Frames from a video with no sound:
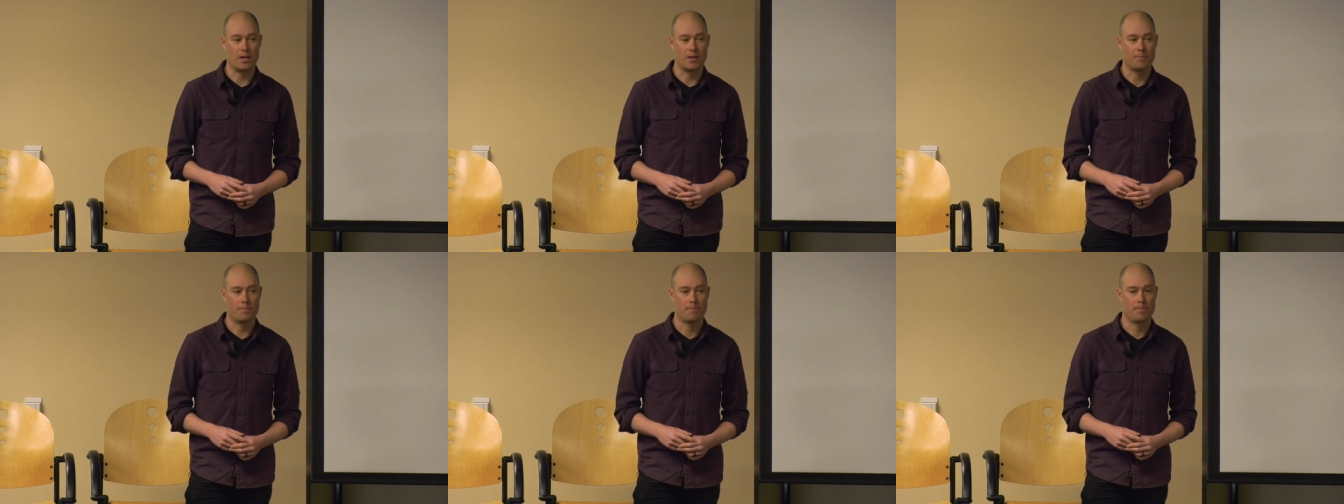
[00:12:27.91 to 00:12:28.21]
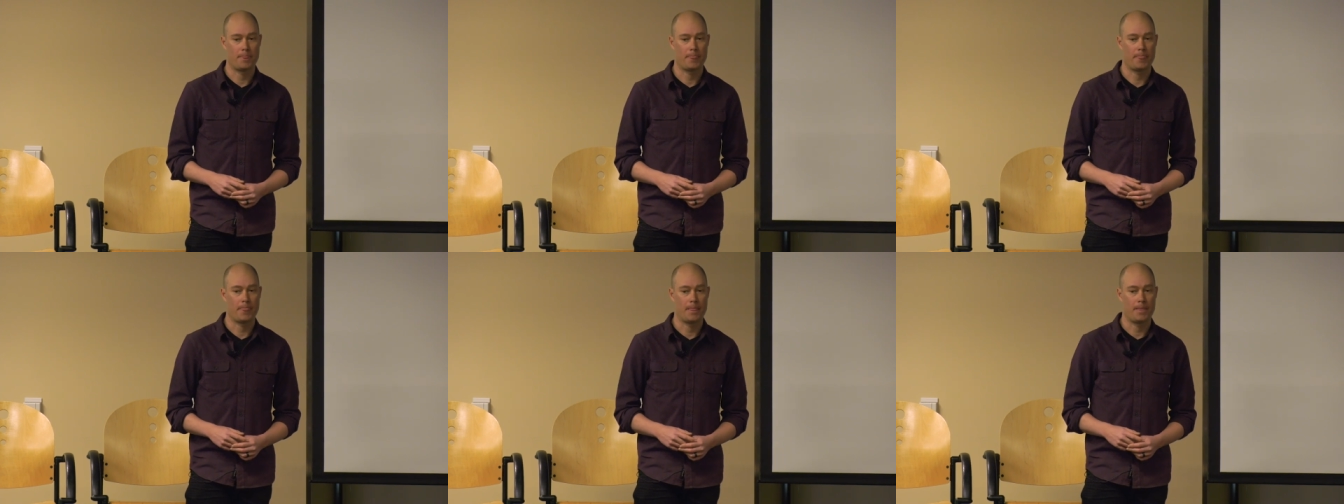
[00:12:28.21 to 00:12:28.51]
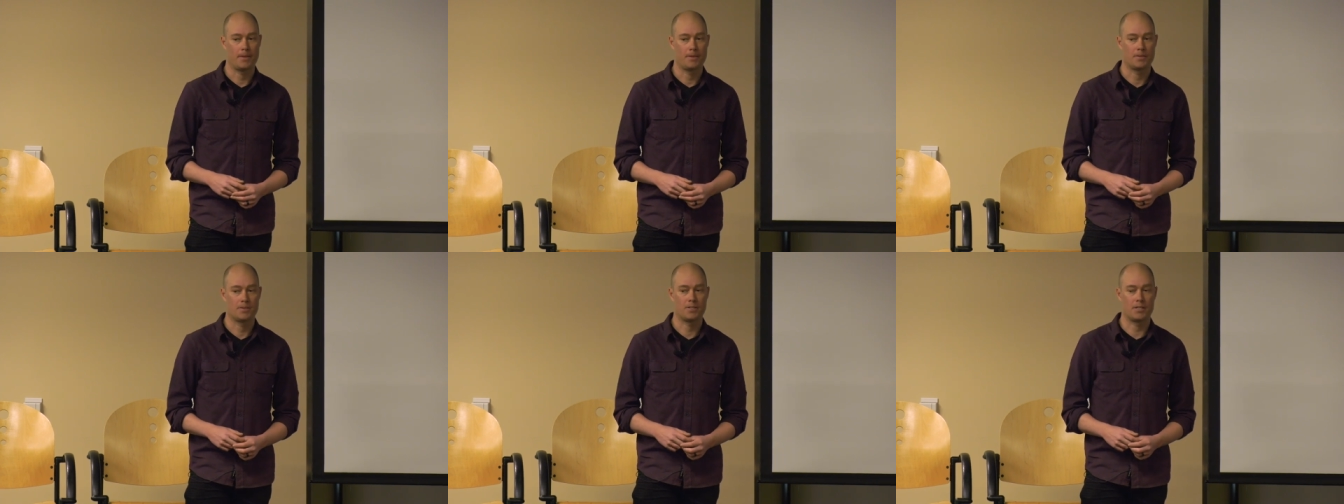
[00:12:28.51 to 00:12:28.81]
I
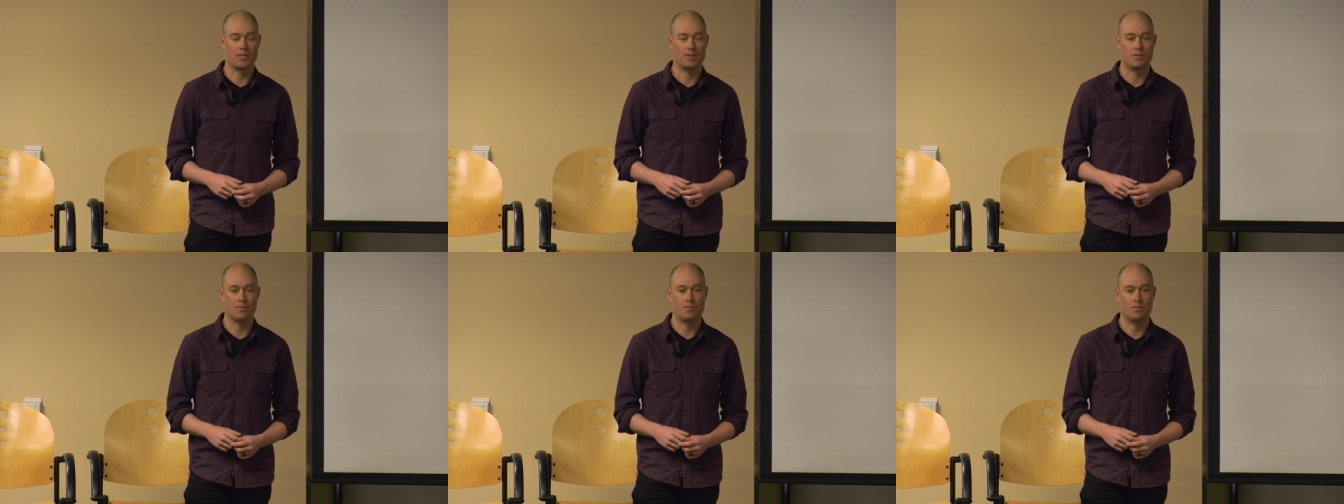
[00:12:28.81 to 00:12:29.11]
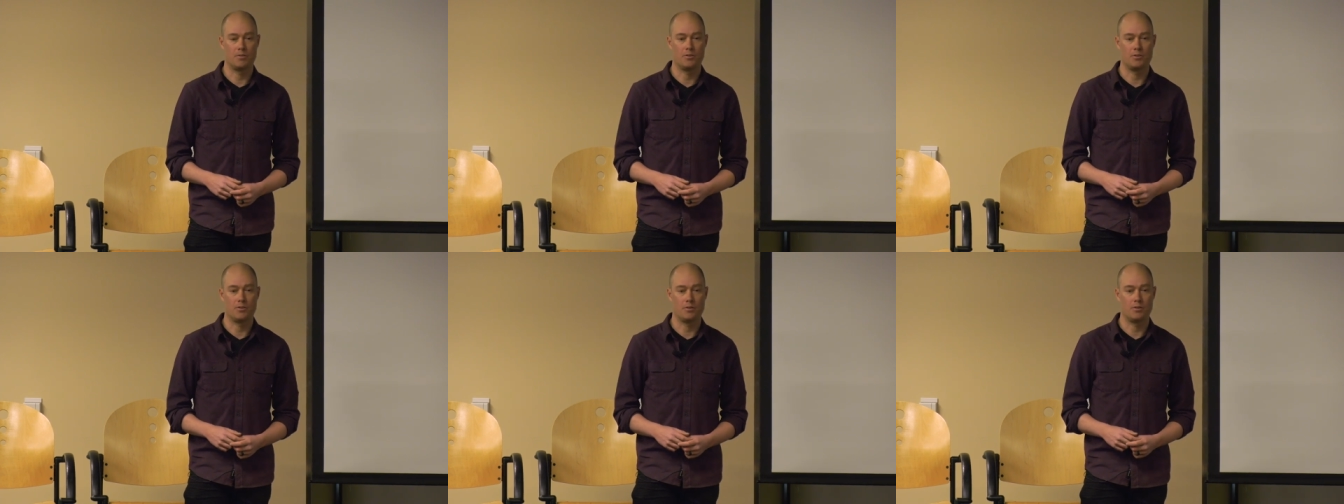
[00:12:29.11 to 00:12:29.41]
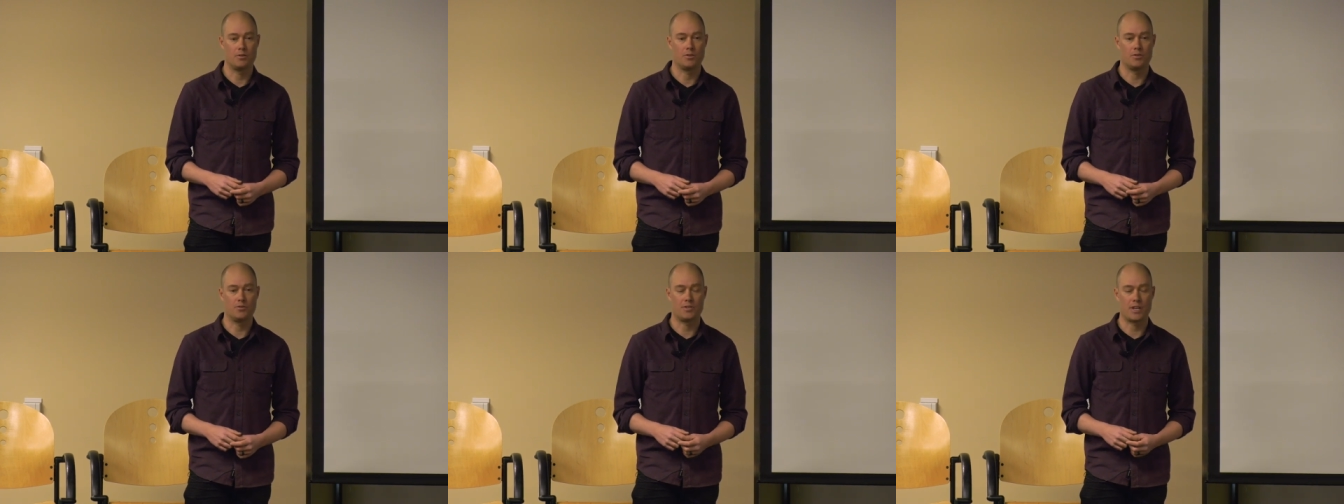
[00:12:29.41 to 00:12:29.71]
said,
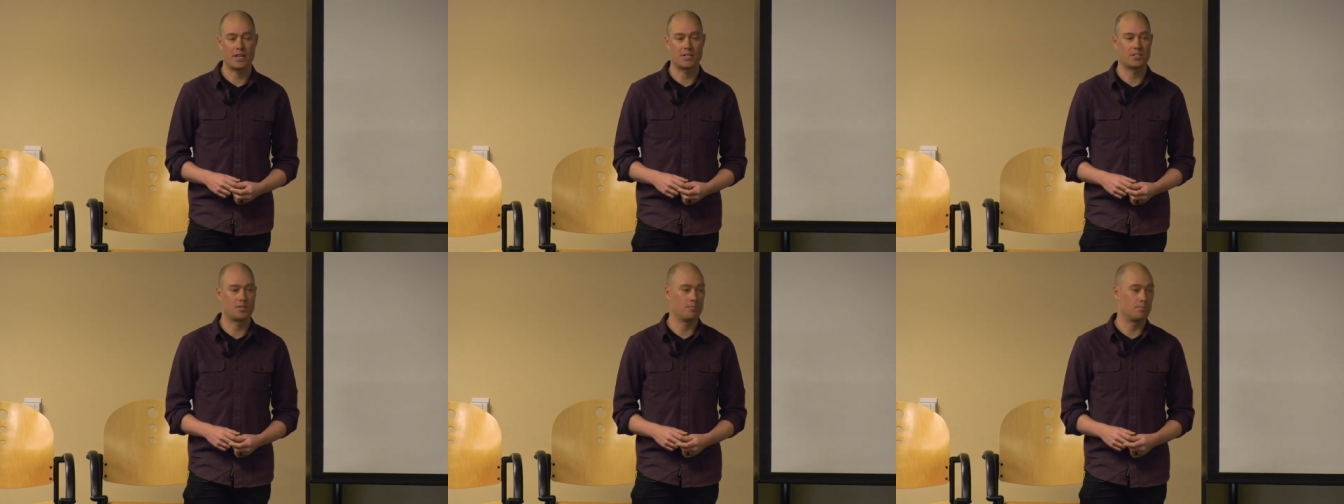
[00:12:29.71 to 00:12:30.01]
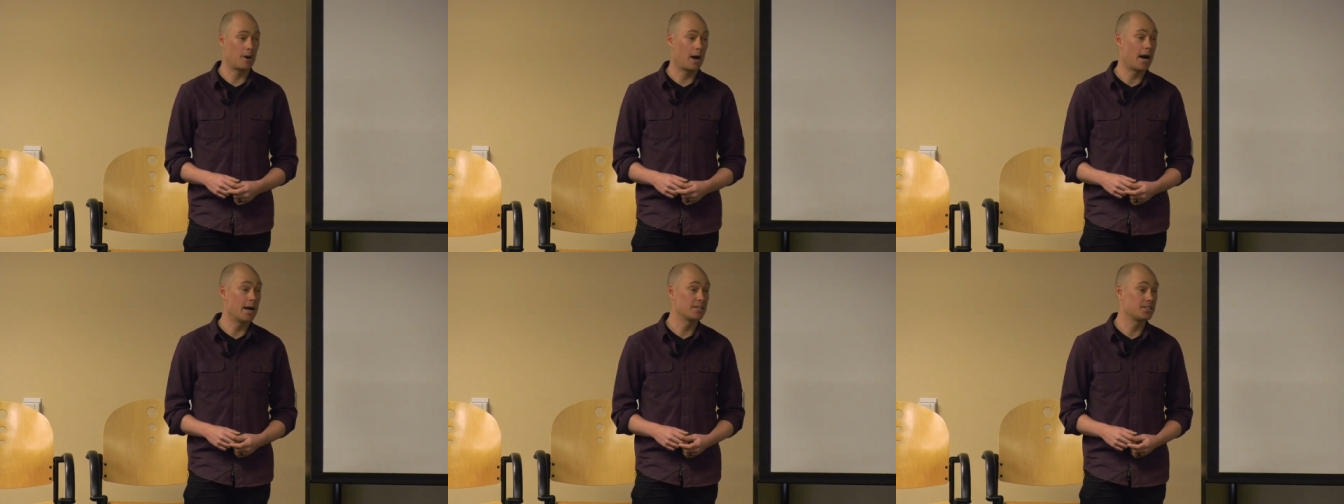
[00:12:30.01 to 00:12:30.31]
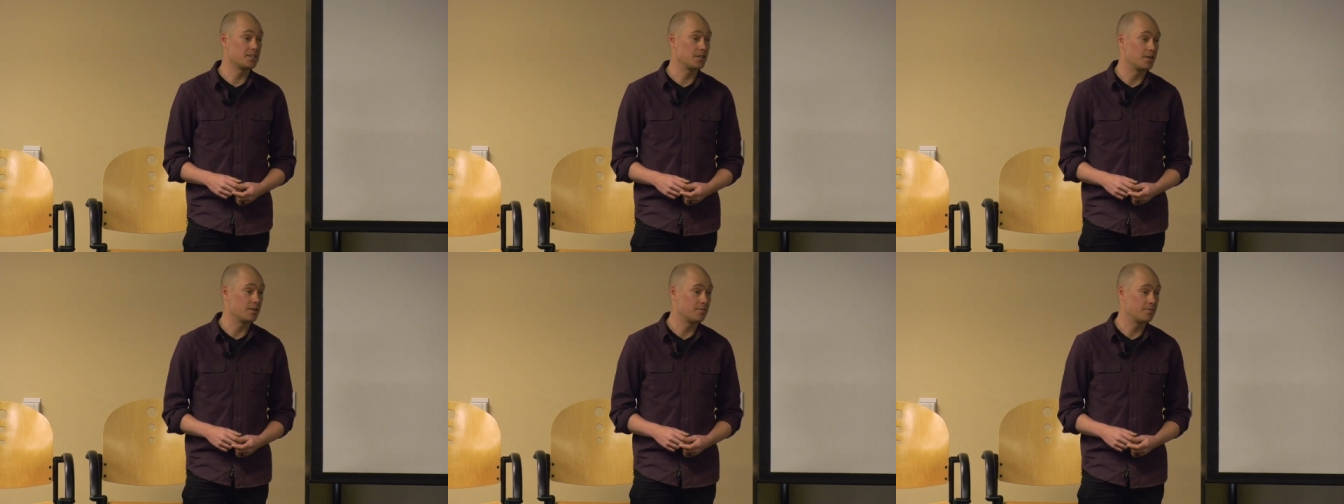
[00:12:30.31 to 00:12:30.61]
you tested
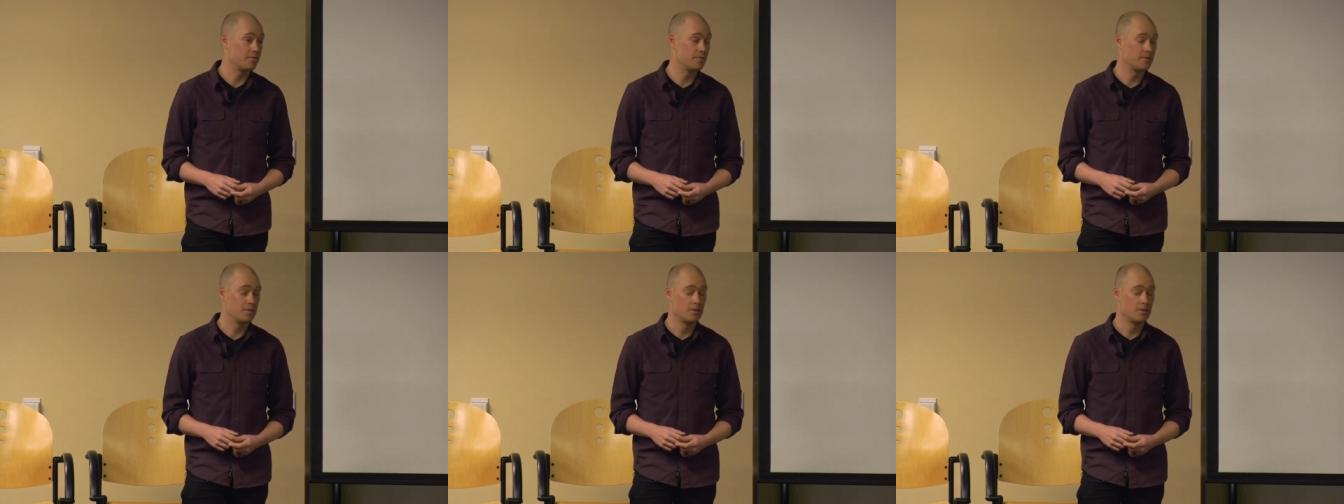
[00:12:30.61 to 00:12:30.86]
positive.